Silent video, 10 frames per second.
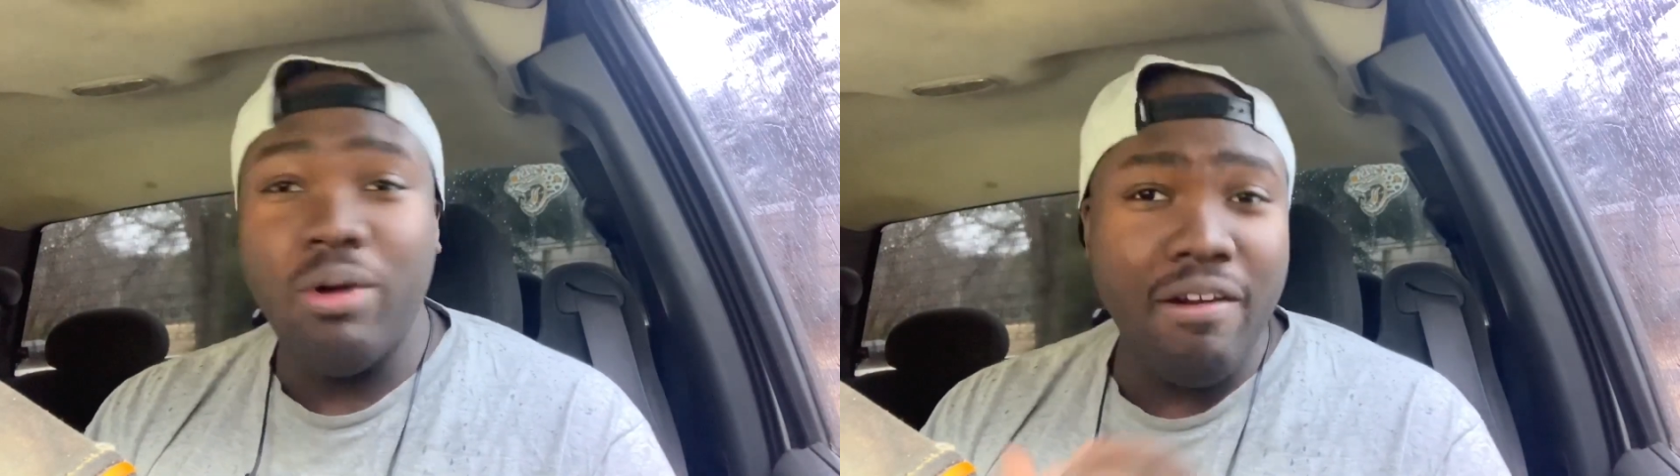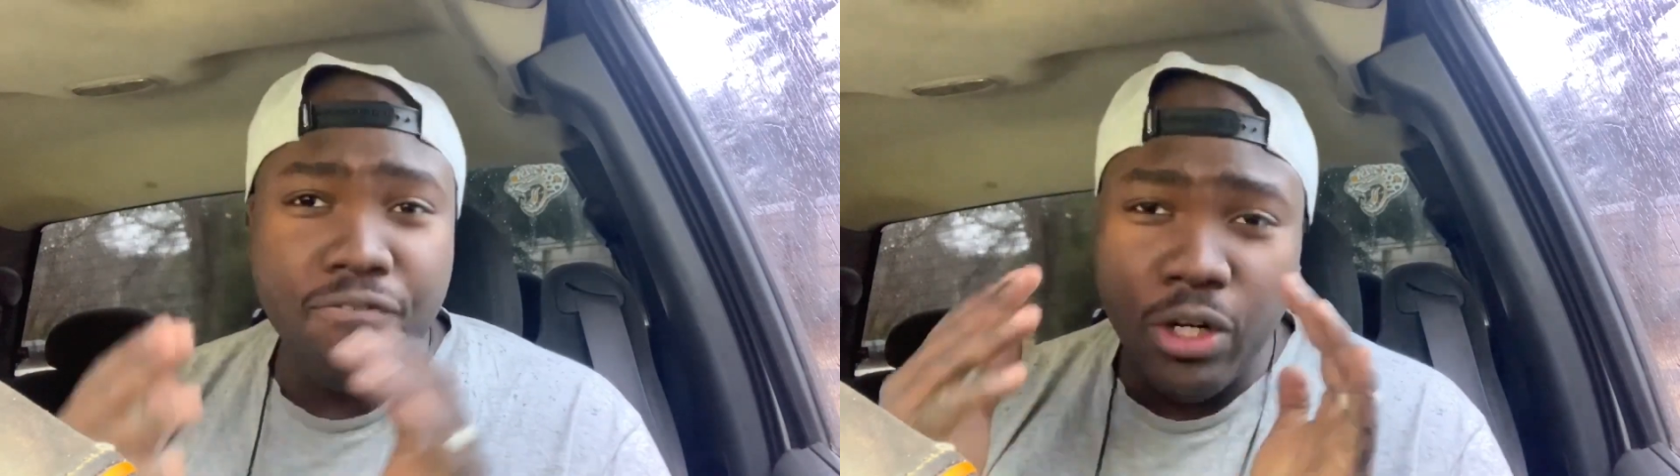
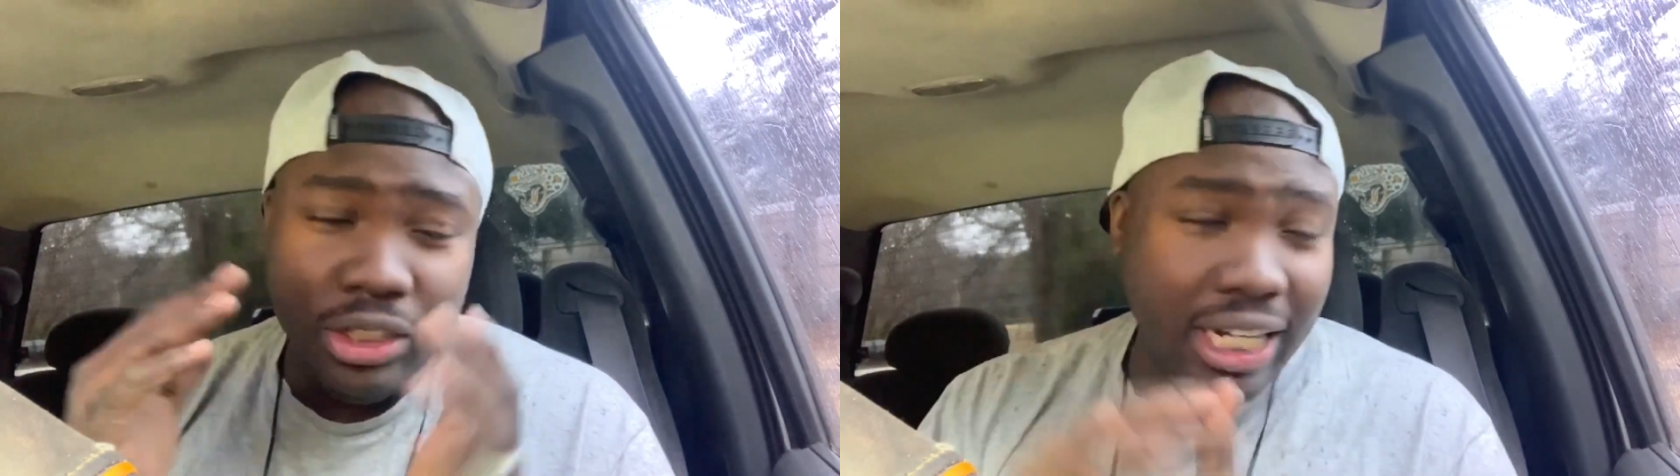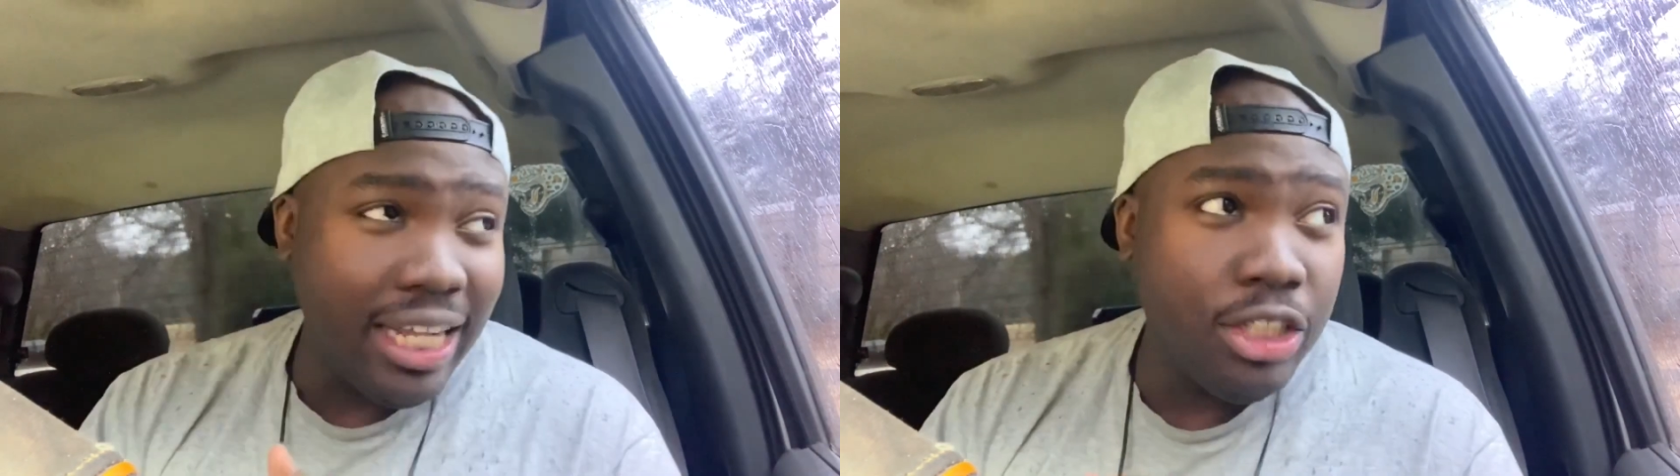When I
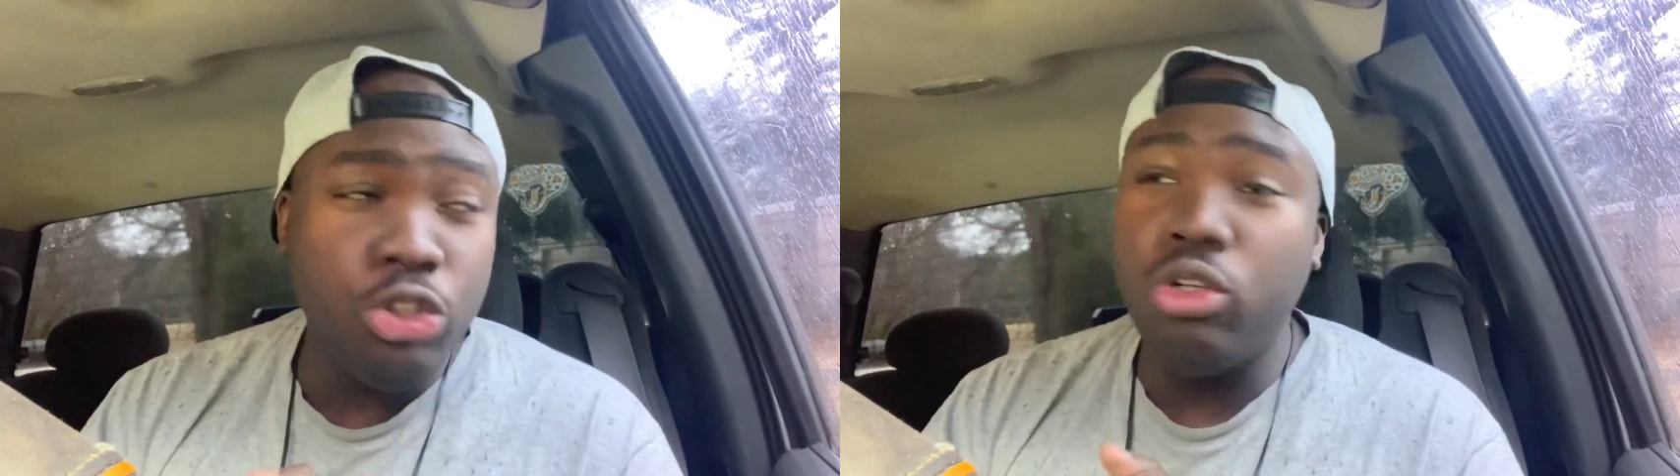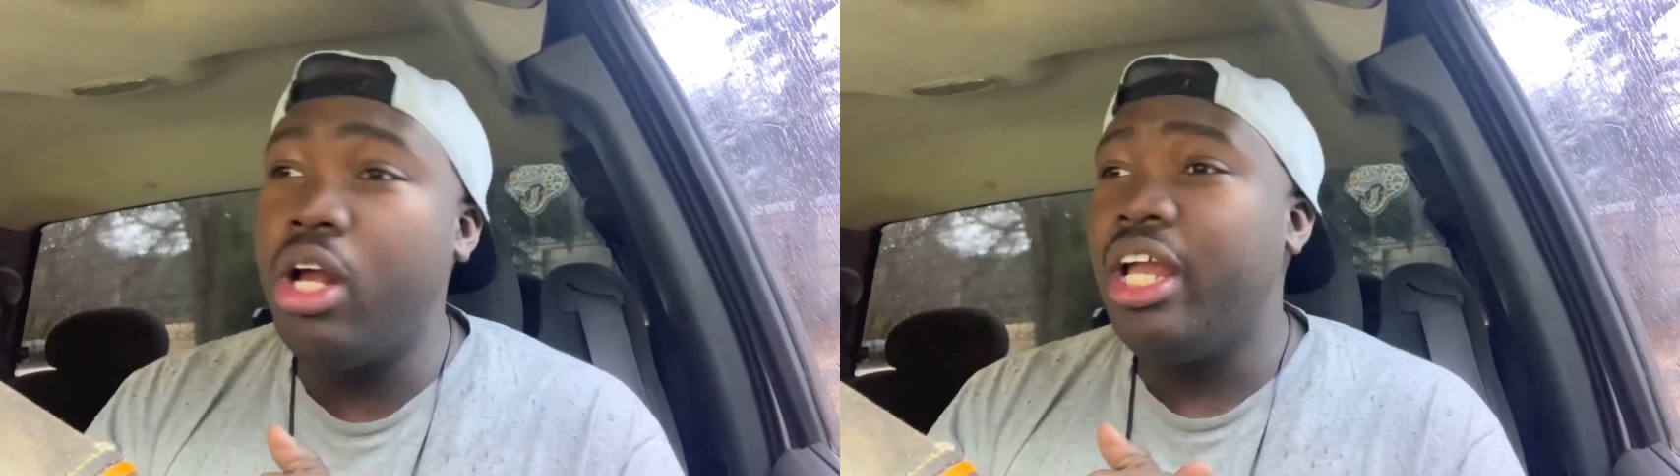first got the
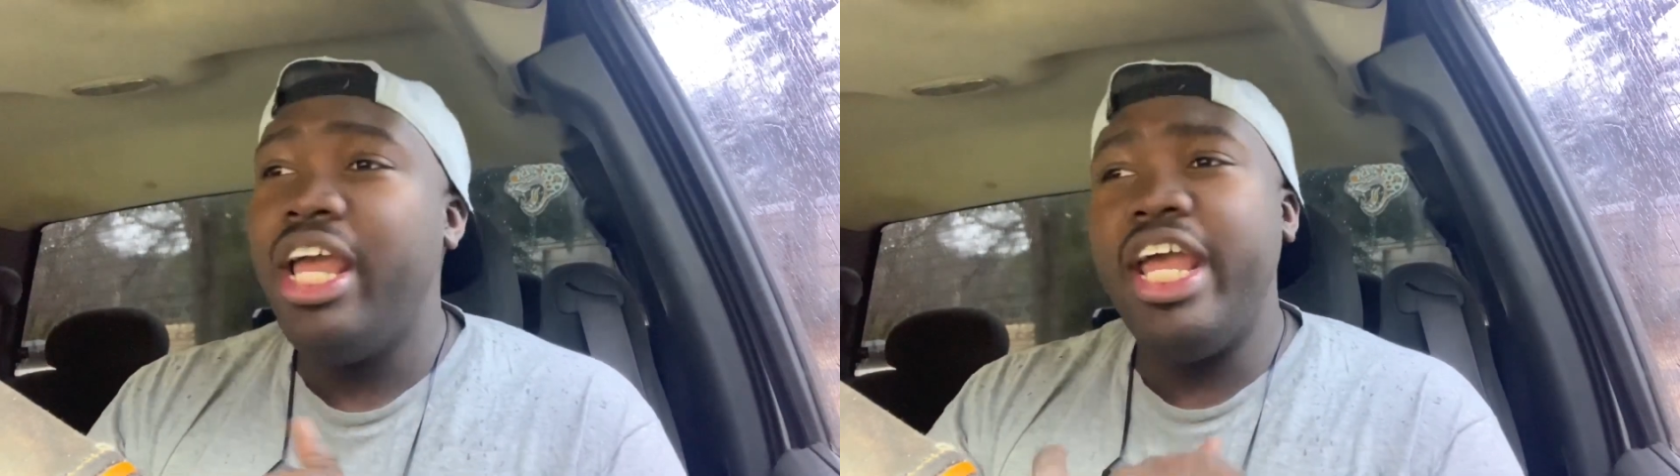truck,